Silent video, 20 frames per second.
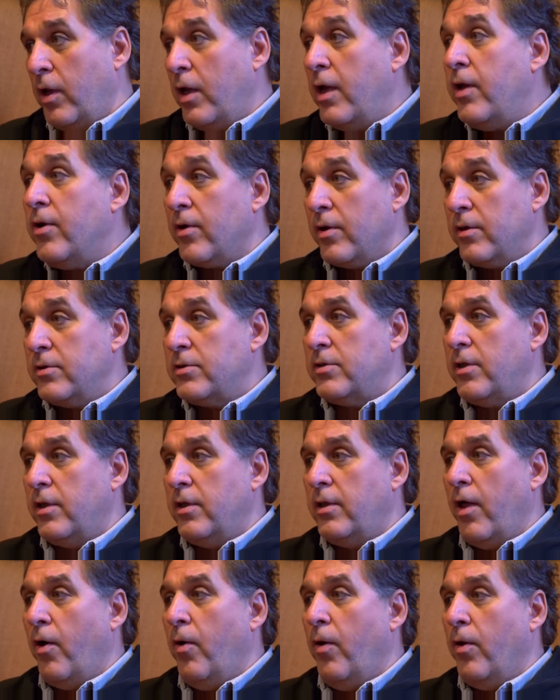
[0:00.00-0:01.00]
leaders
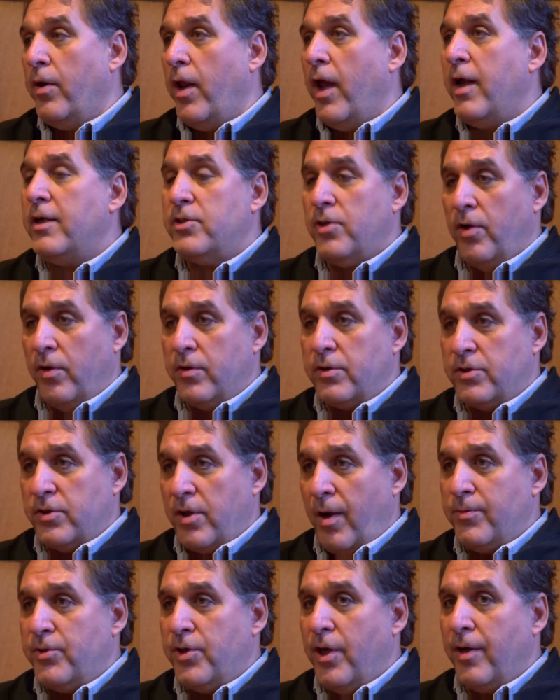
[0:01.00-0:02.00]
in the whole nation on the
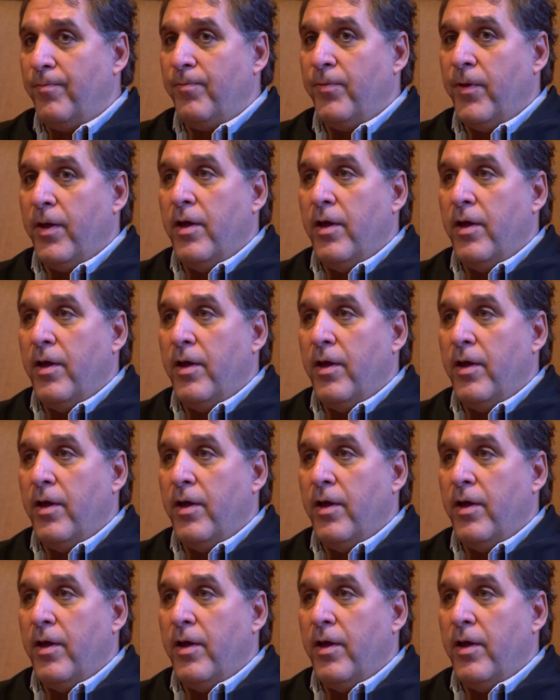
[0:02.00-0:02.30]
subject,